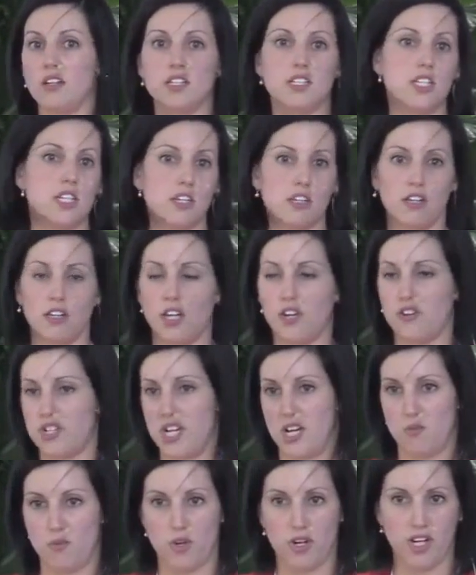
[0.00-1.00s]
until you're
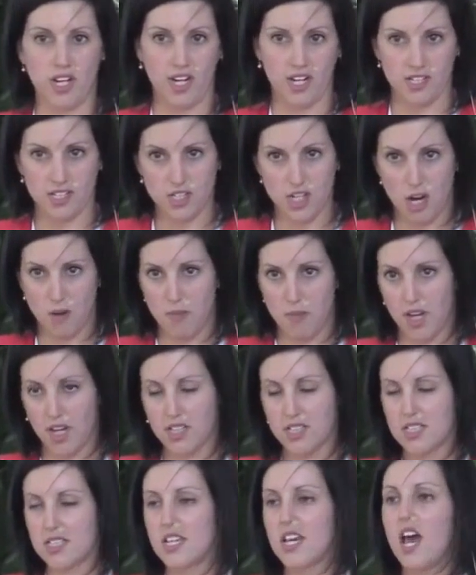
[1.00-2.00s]
done working at
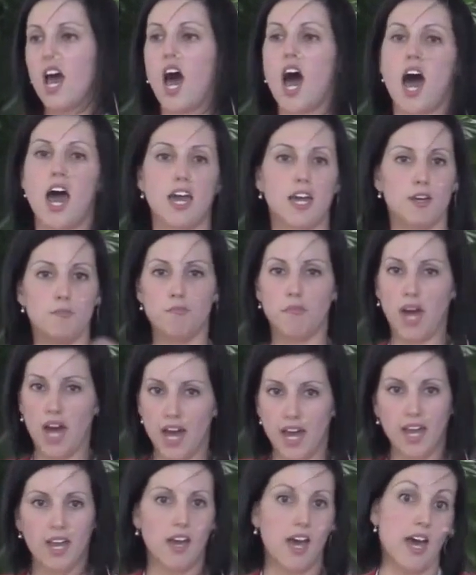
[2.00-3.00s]
Starbucks. I
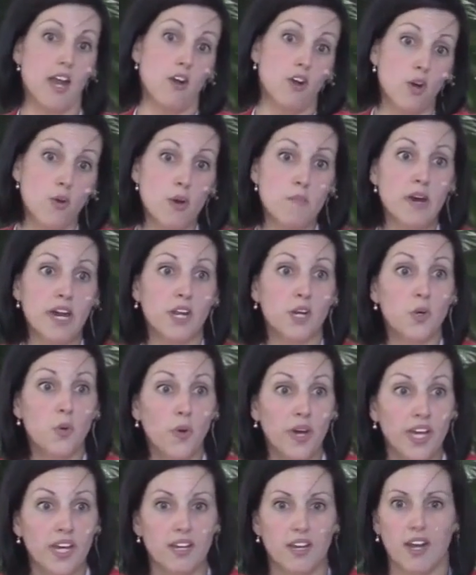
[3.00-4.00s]
don't know, I might have
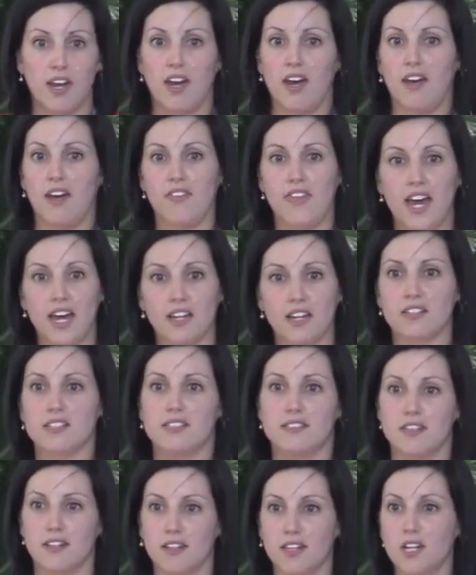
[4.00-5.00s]
quit. That
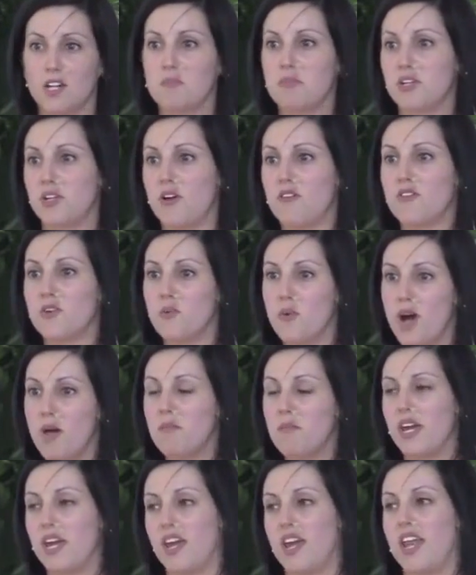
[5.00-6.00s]
is a little bit
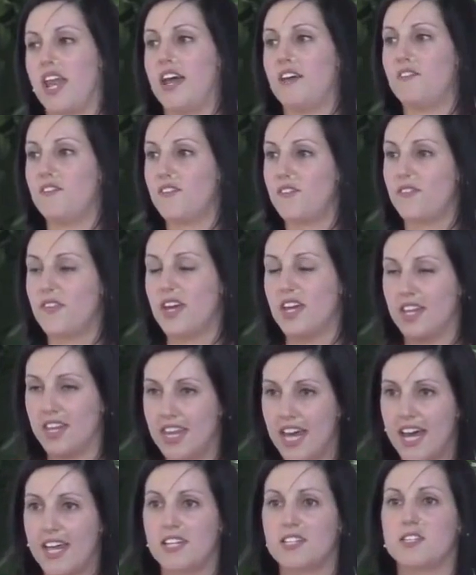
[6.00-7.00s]
overwhelming, and
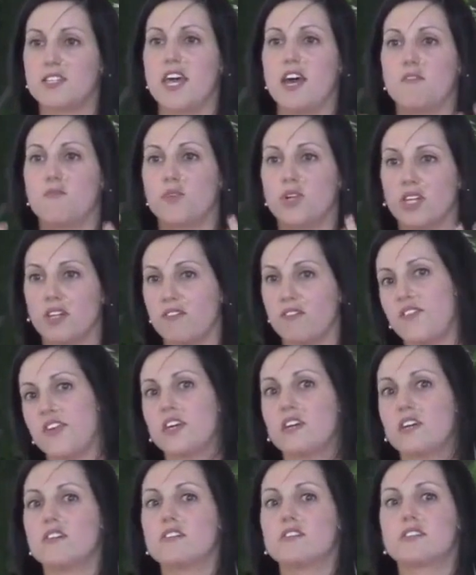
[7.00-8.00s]
that really
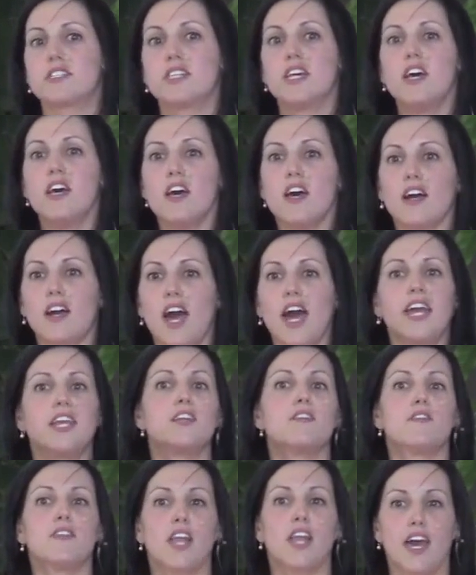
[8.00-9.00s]
feels
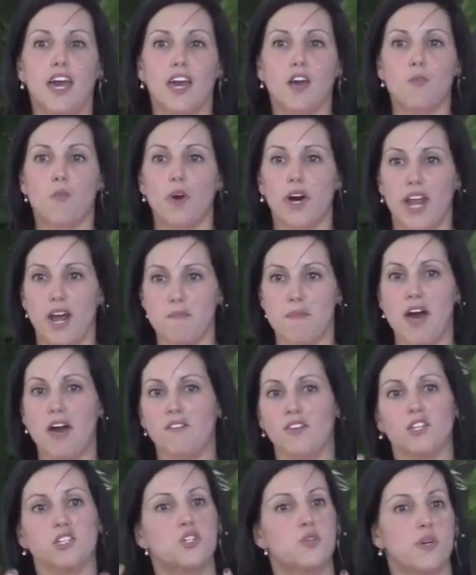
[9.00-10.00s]
kind of like what I'm
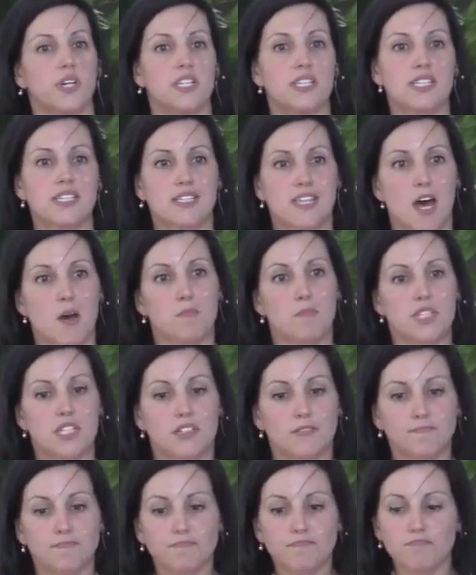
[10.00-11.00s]
having to
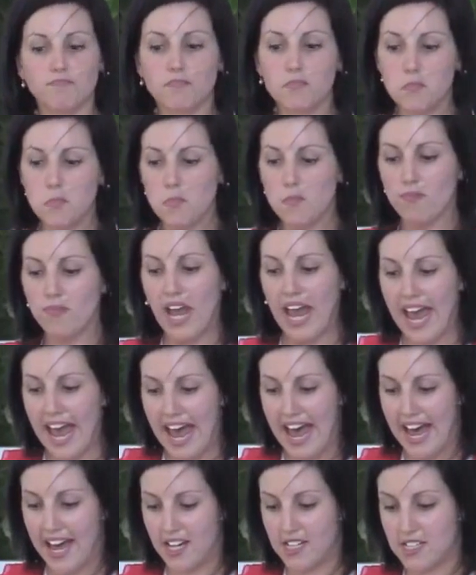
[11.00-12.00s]
accept
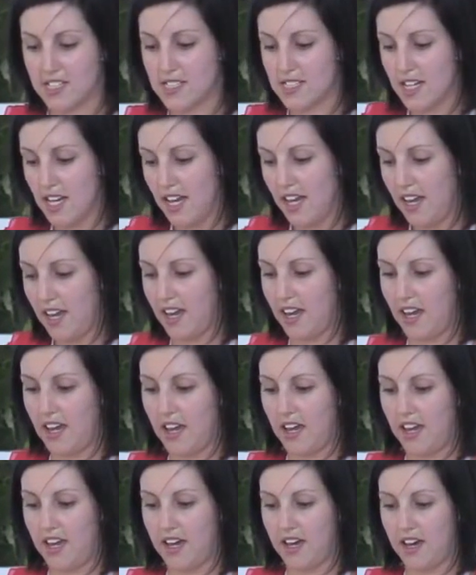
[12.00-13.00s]
as
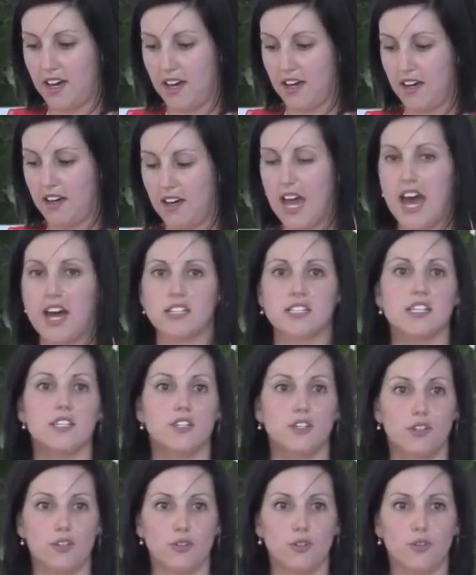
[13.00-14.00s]
a
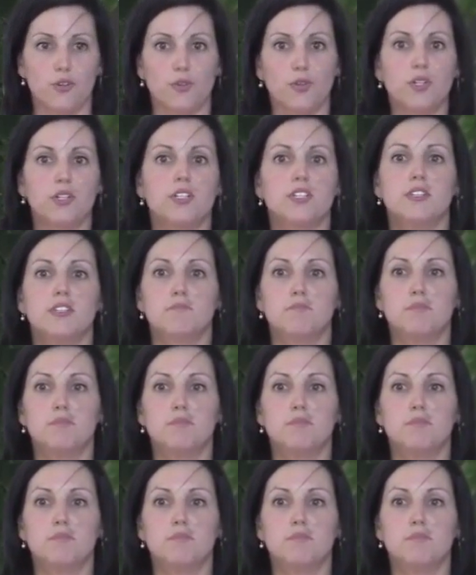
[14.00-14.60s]
new